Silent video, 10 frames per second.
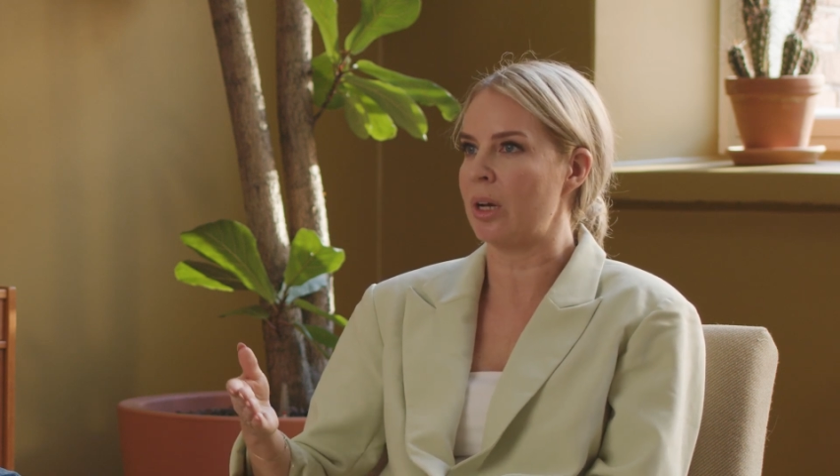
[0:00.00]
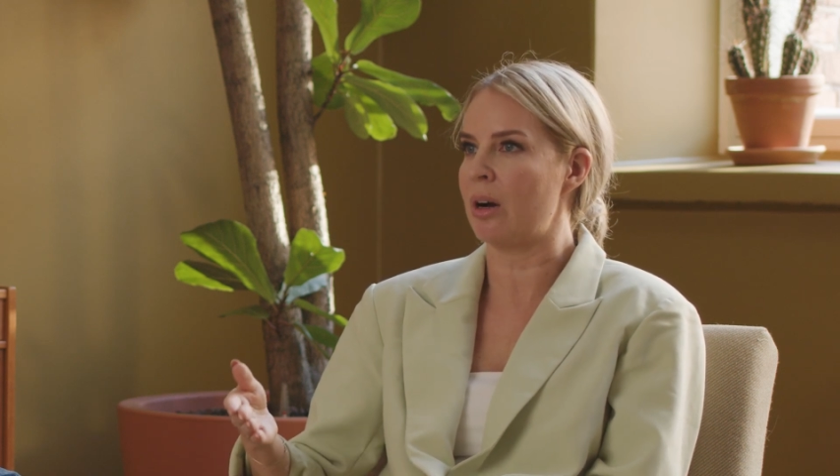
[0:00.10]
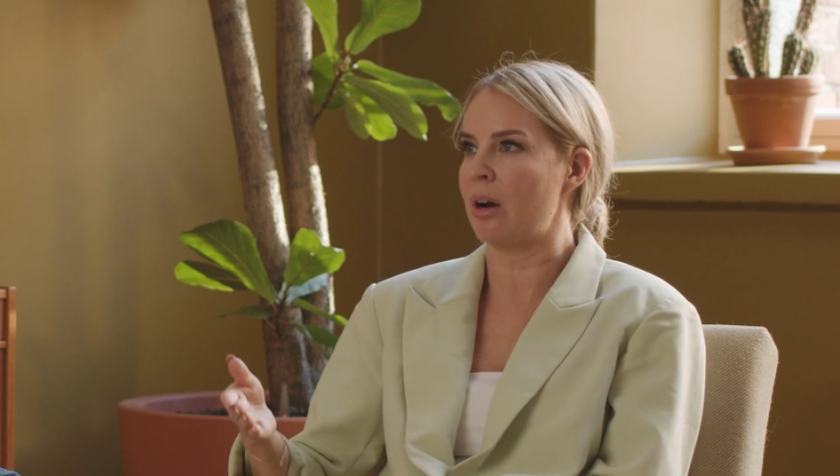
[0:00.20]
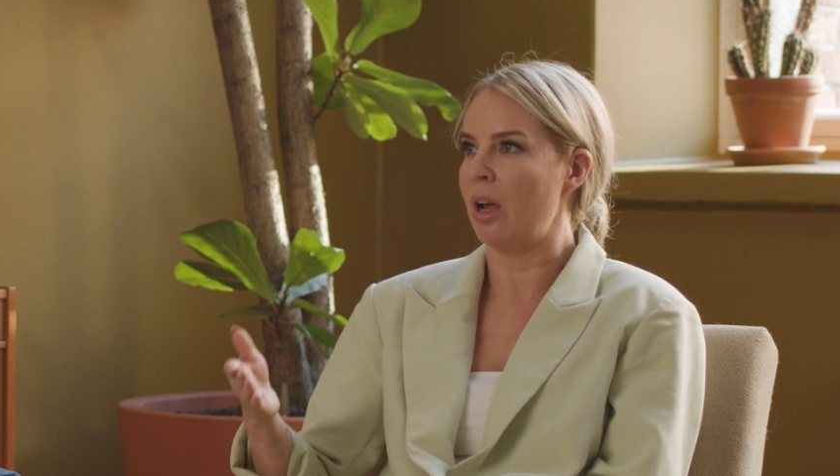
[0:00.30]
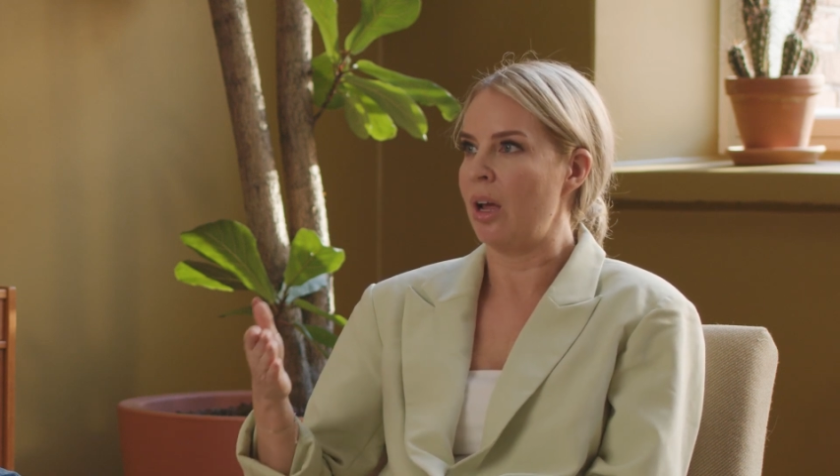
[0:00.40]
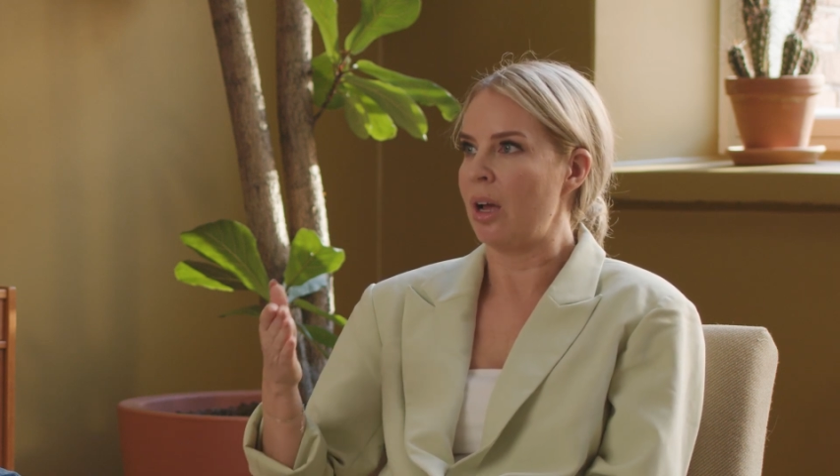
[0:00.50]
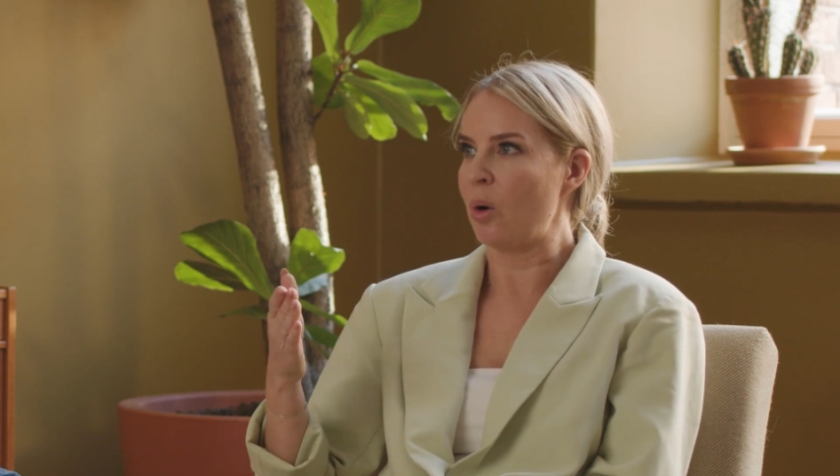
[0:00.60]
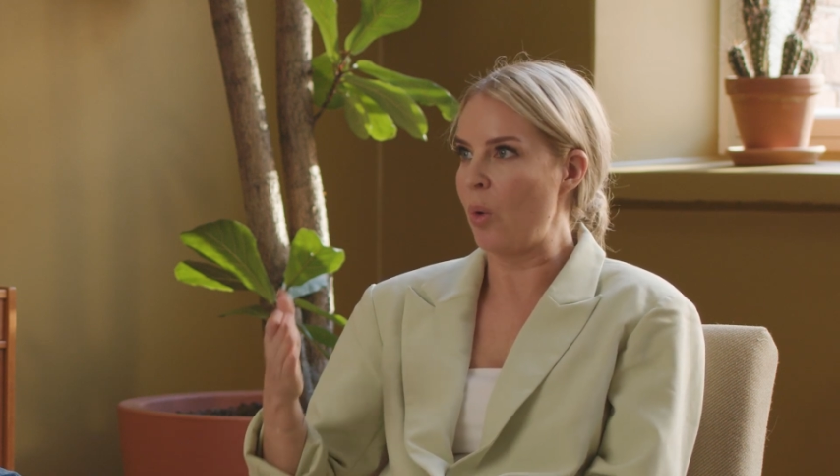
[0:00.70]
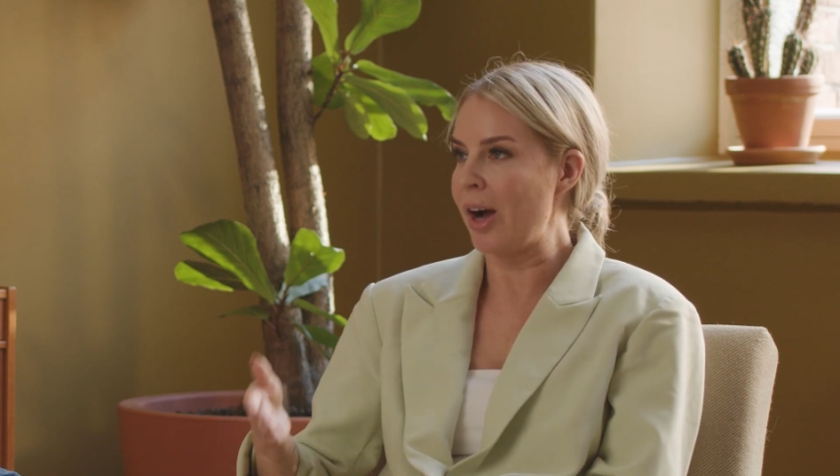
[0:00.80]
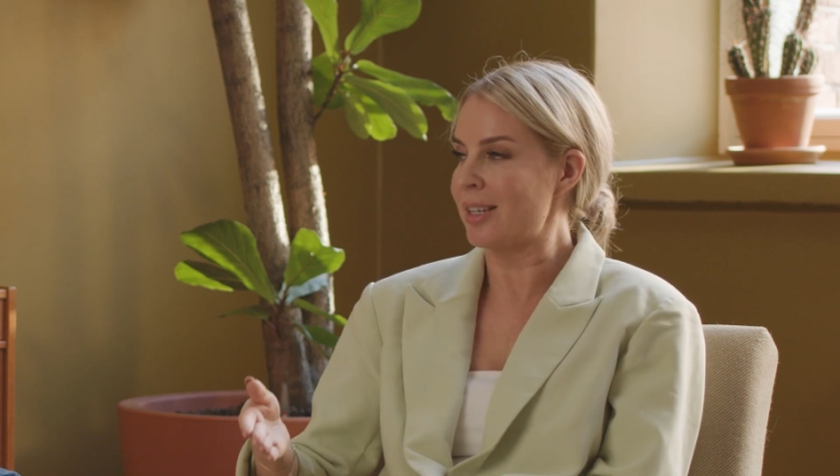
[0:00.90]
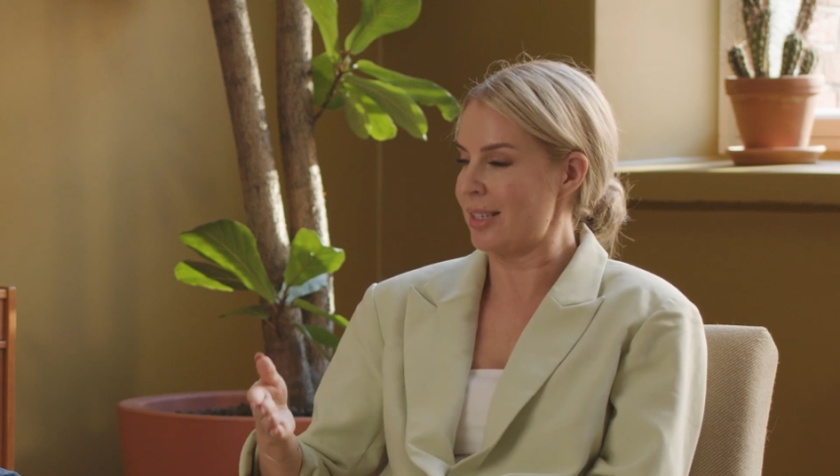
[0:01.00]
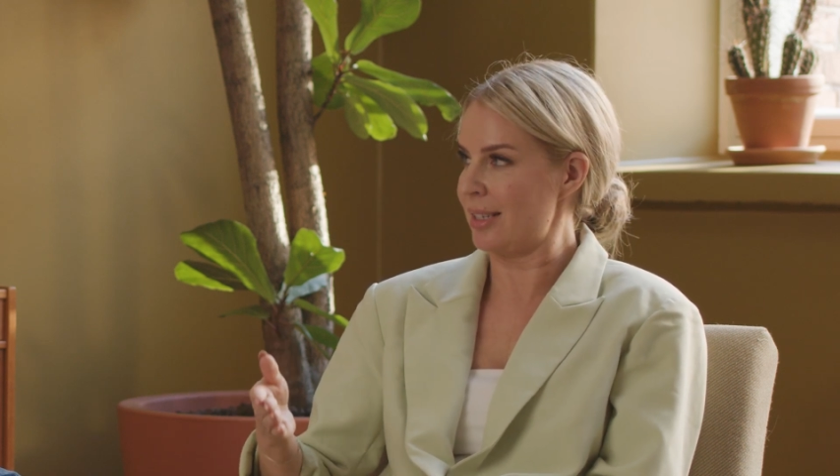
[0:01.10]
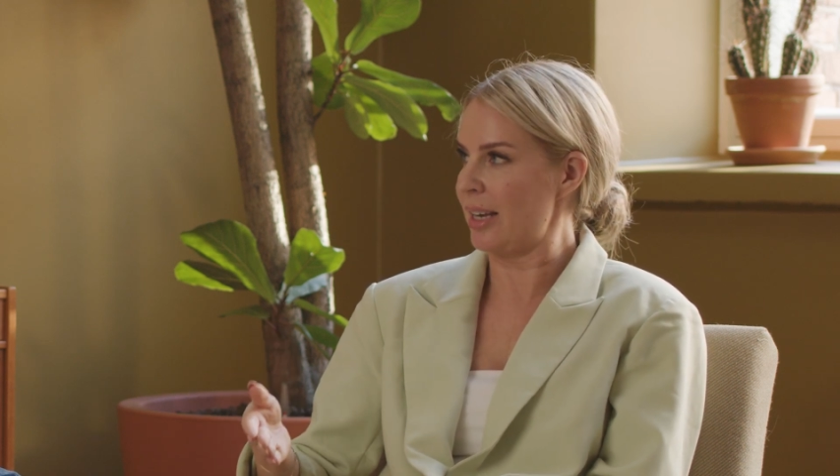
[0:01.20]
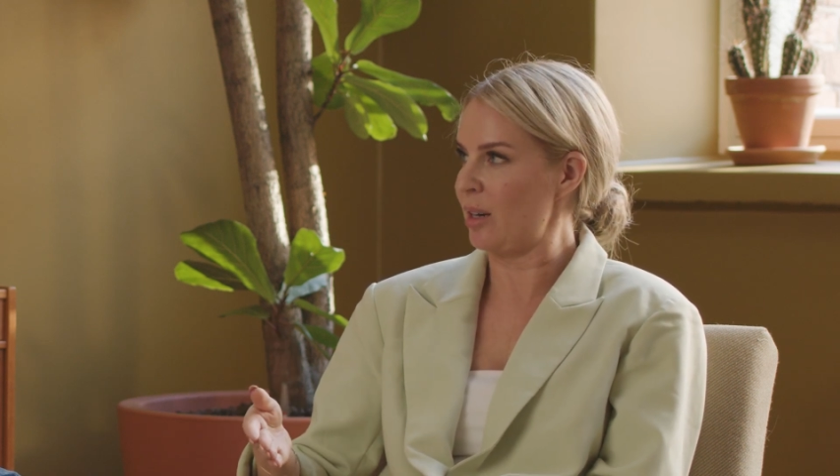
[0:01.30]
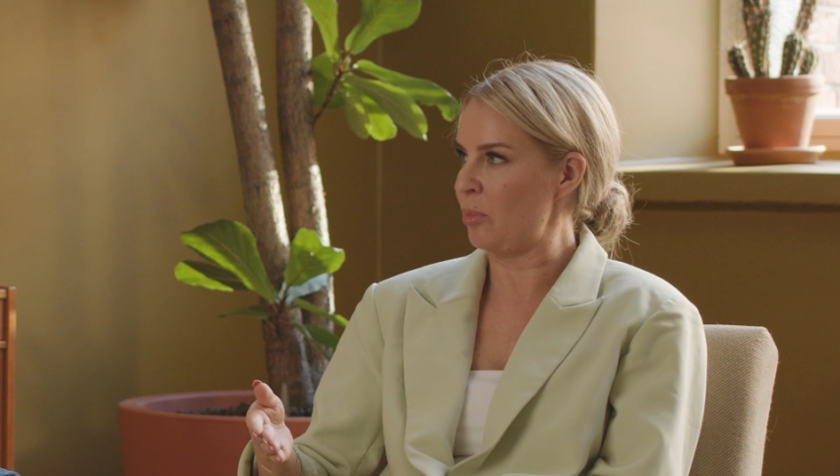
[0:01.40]
are quite
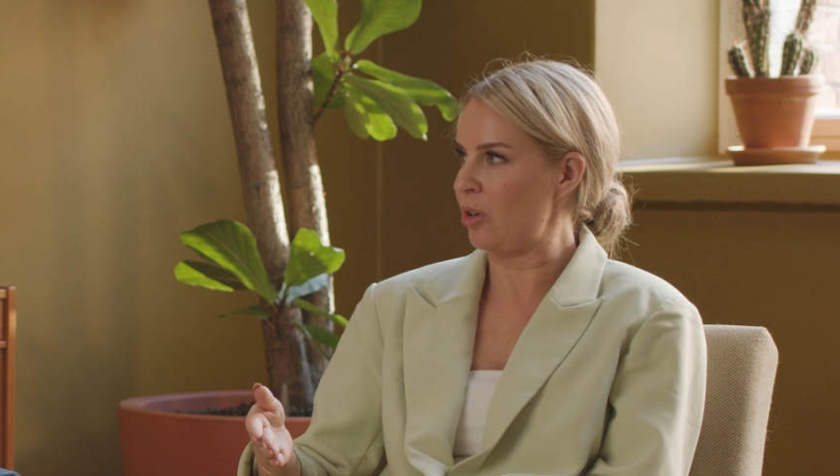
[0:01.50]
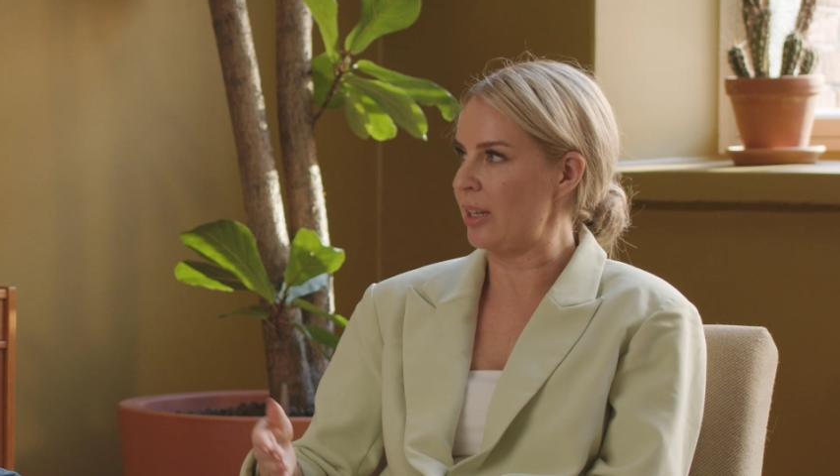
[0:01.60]
sustainable.